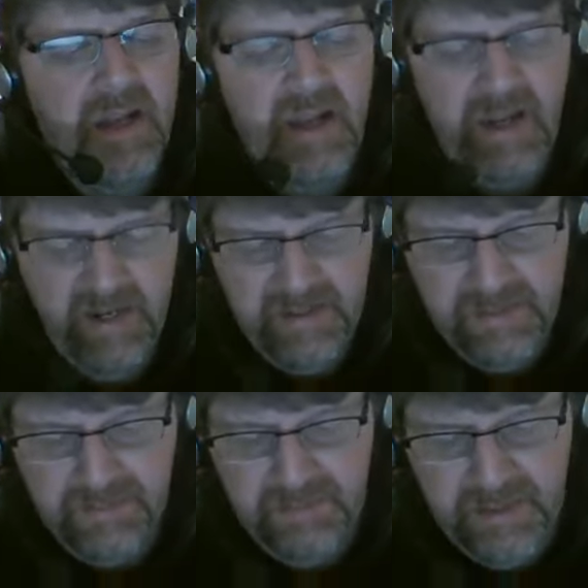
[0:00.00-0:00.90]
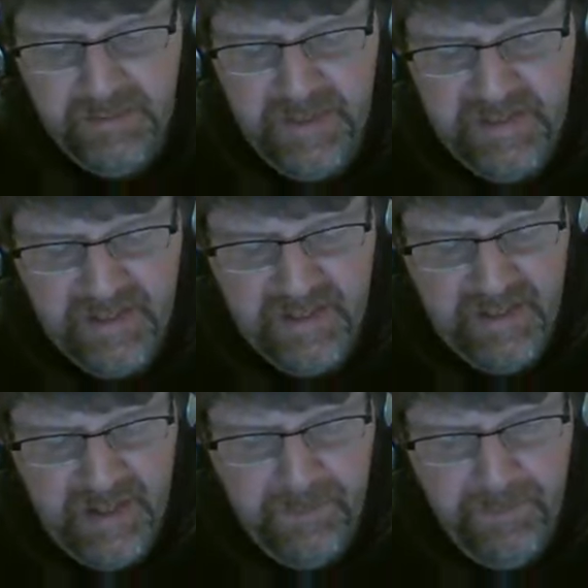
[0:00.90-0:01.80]
And it's
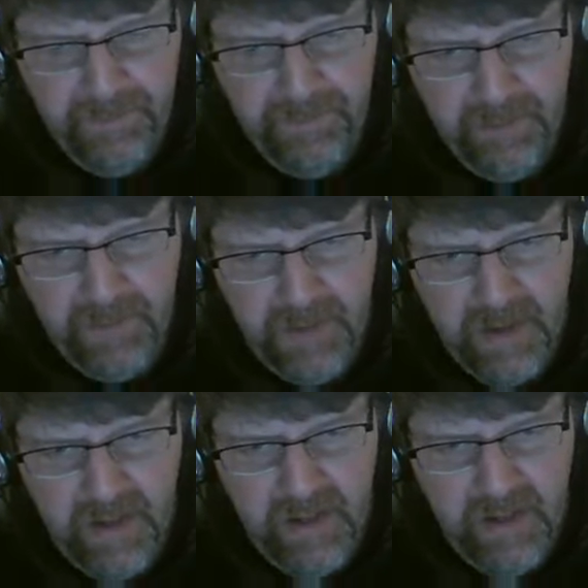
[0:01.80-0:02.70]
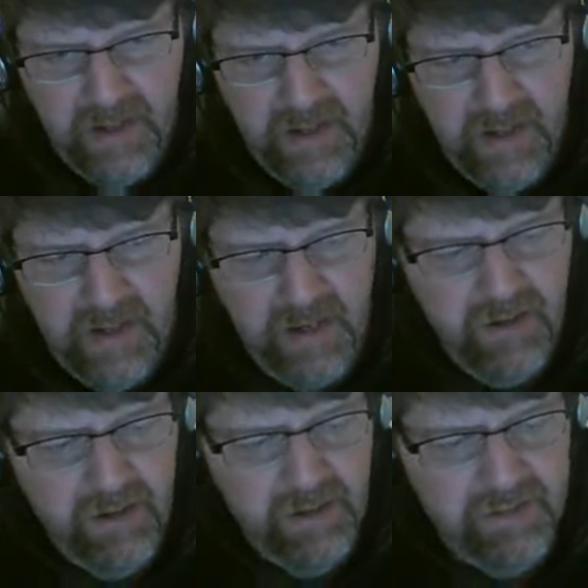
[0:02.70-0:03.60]
basically,
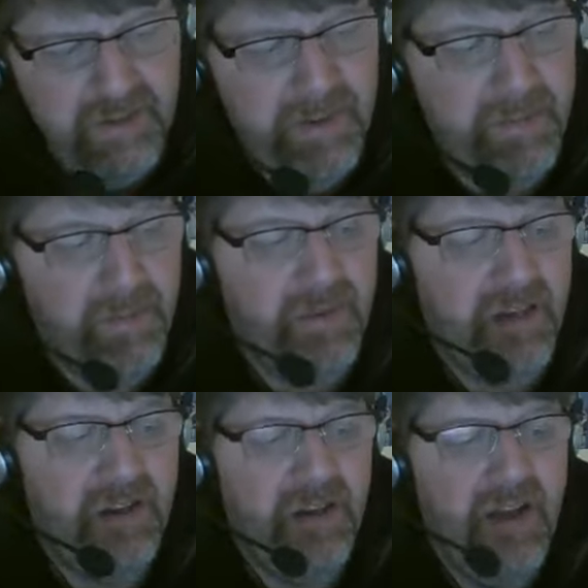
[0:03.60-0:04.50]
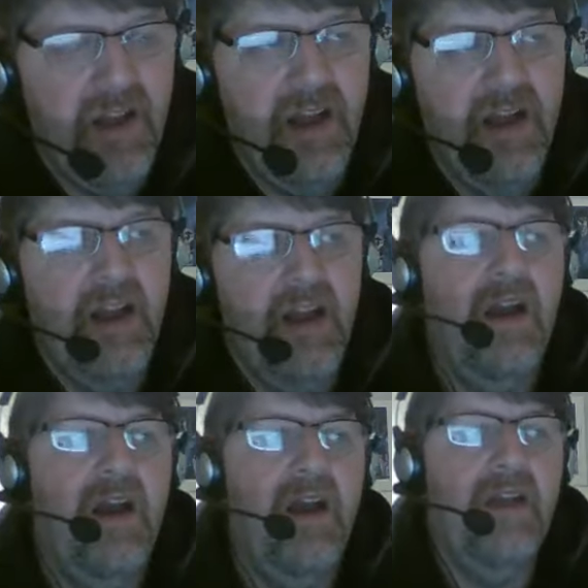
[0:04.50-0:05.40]
there's some people that
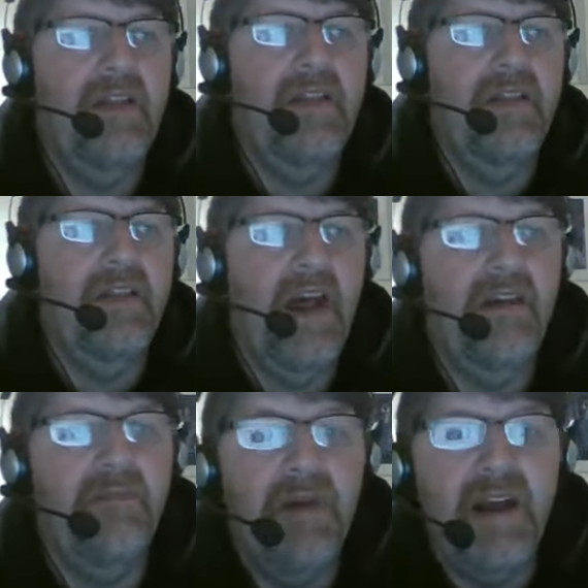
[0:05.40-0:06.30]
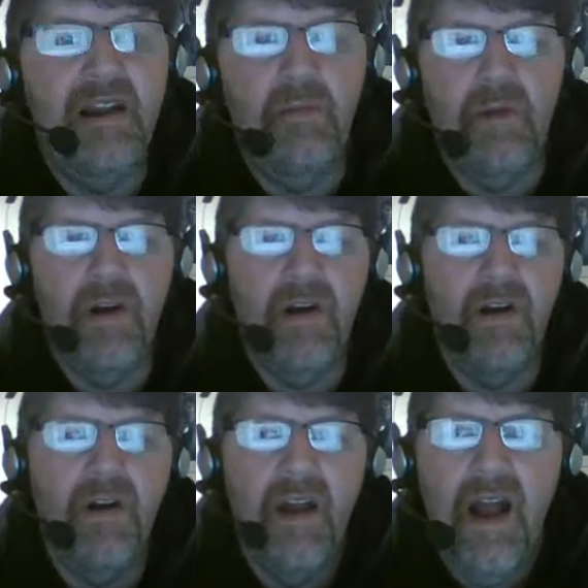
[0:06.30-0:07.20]
I've met
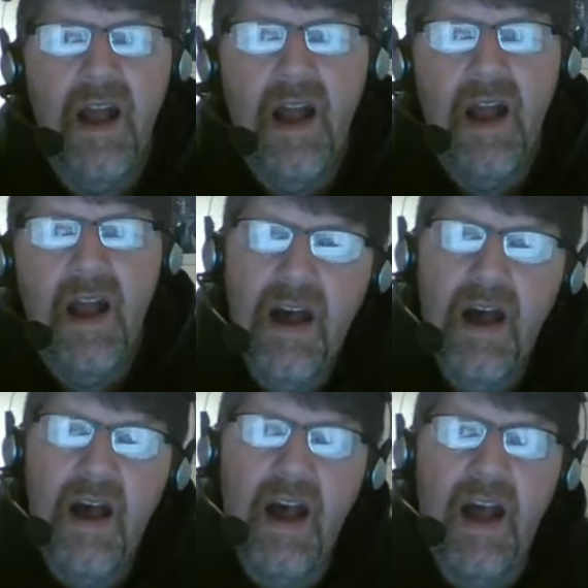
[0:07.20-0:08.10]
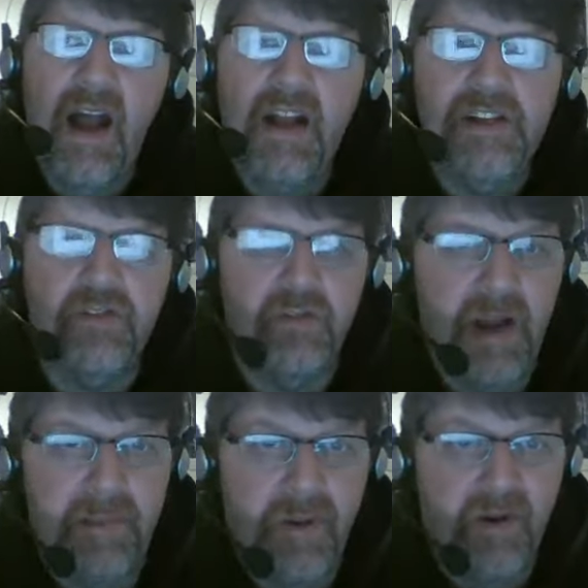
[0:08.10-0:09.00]
where I just
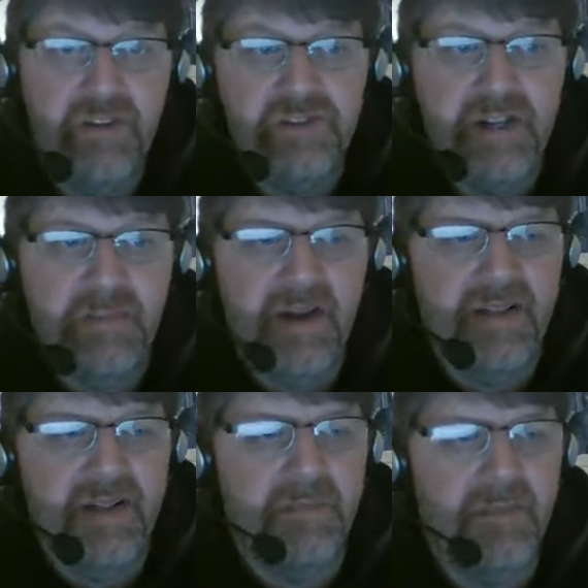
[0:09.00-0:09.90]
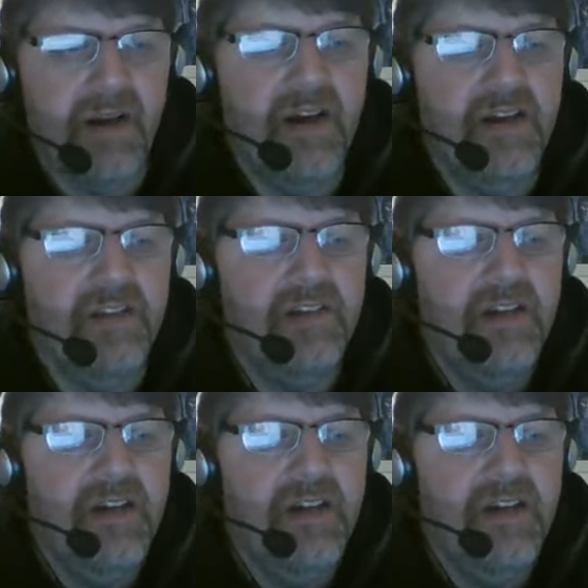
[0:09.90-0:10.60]
write poetry about them because